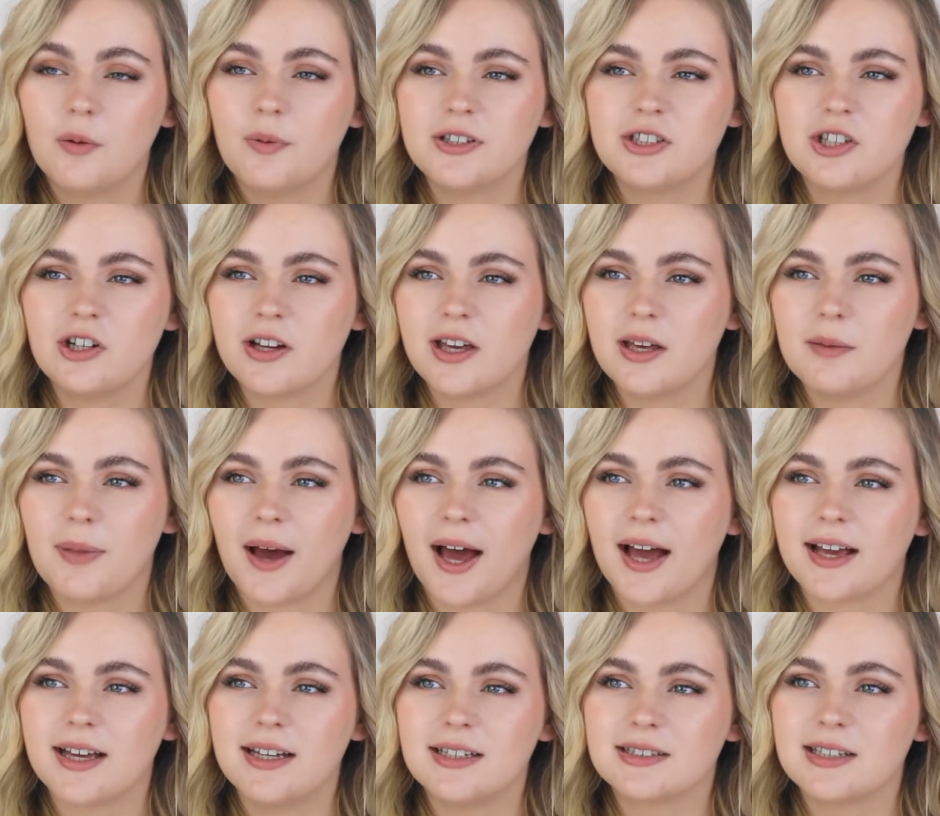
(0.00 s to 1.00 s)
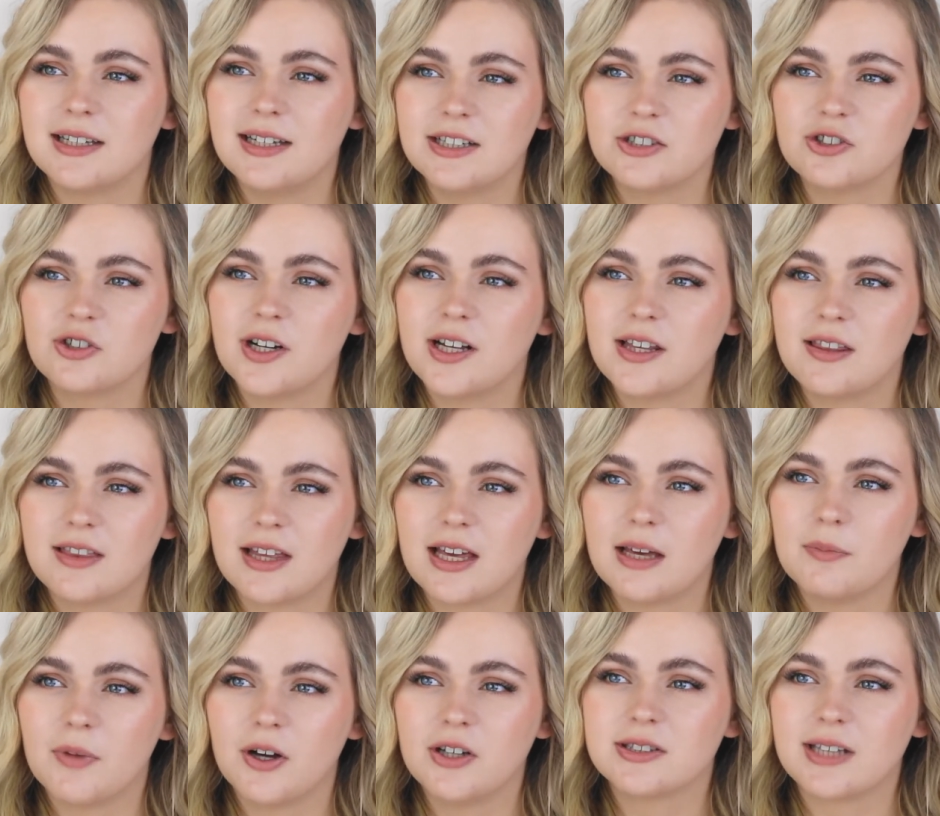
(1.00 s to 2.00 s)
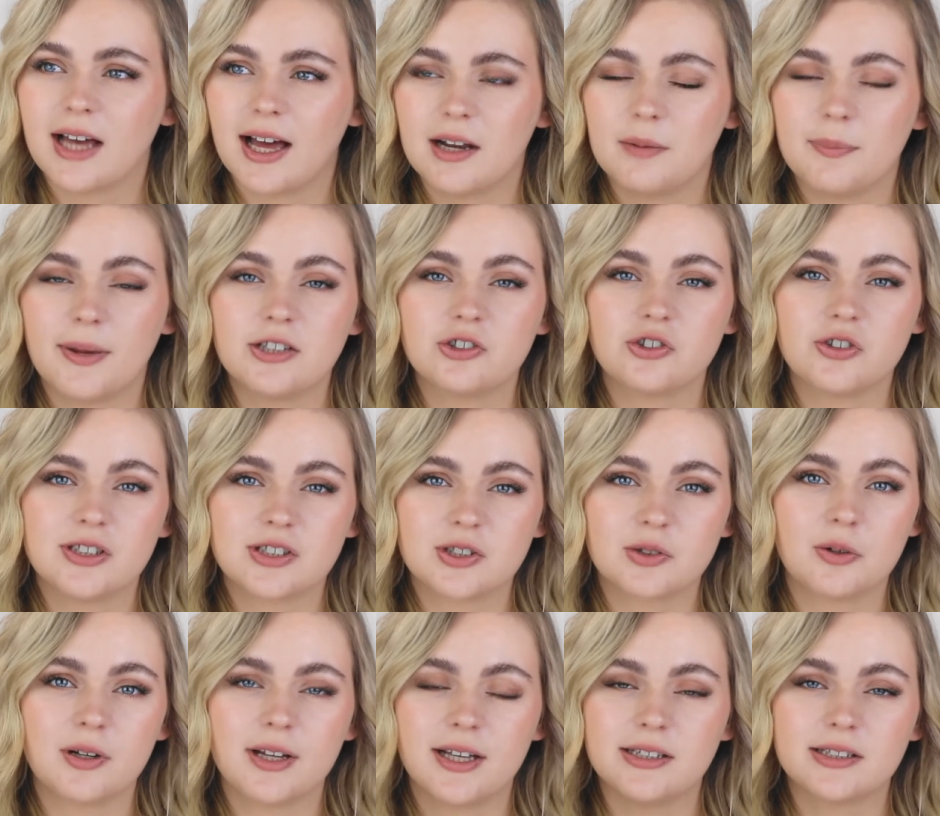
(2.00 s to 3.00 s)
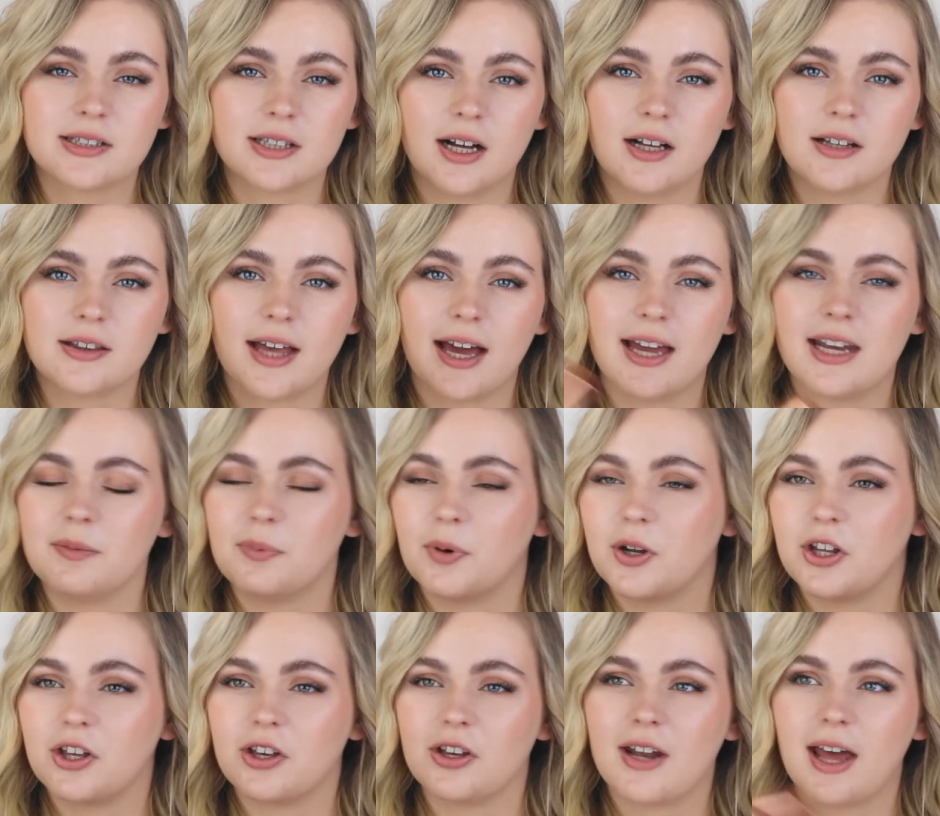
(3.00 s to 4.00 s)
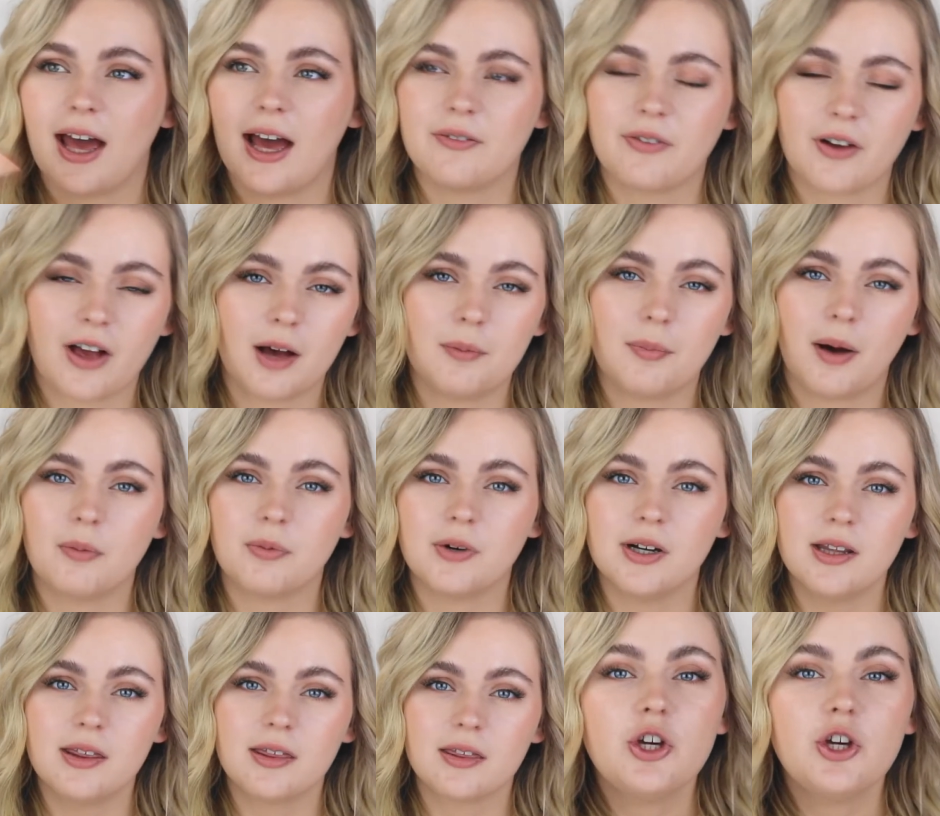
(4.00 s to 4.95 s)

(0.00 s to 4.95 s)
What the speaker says: which looking back is literally the most elementary school insult that anybody could ever come up with.